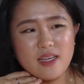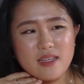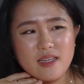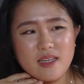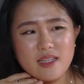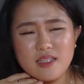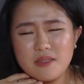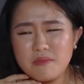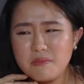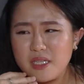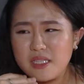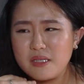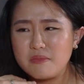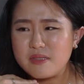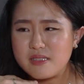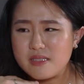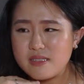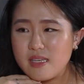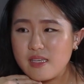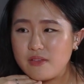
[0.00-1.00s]
I'm like, I think better
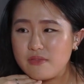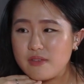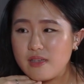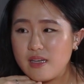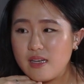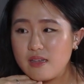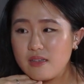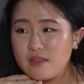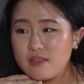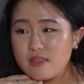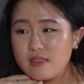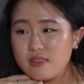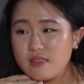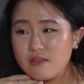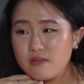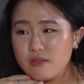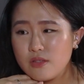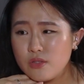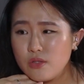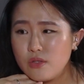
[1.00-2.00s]
be safe.
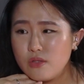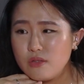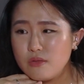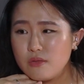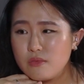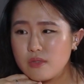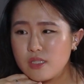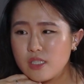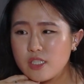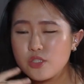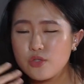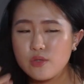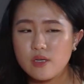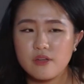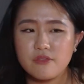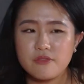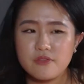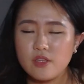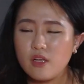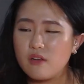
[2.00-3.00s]
You know, because you
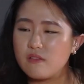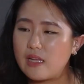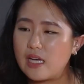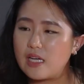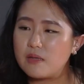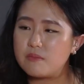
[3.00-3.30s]
have a lot of